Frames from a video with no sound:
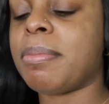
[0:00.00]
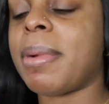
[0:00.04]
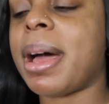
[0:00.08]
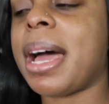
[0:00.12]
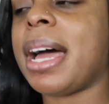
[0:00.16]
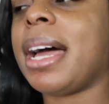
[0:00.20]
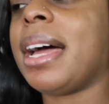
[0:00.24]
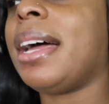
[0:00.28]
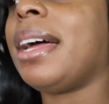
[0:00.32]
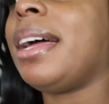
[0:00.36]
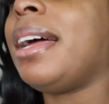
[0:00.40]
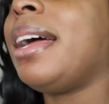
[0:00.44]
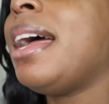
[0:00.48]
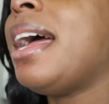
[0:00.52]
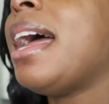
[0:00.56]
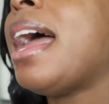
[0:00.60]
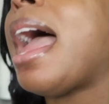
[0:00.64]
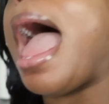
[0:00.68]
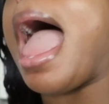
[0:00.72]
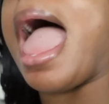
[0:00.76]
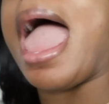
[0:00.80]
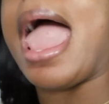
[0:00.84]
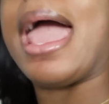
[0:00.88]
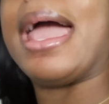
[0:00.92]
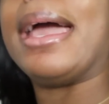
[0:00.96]
my
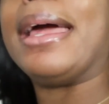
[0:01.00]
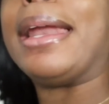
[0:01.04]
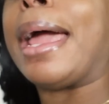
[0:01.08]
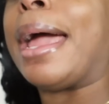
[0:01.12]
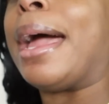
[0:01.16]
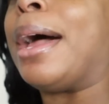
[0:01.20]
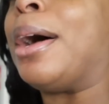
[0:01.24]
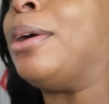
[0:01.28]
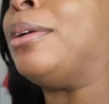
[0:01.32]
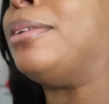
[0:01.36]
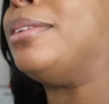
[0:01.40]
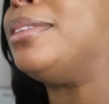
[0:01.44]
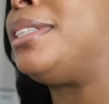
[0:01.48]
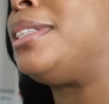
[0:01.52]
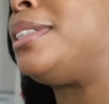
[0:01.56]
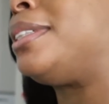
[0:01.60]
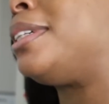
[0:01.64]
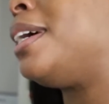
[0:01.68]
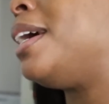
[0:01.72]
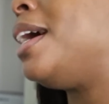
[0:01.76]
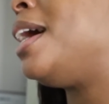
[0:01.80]
eight ounce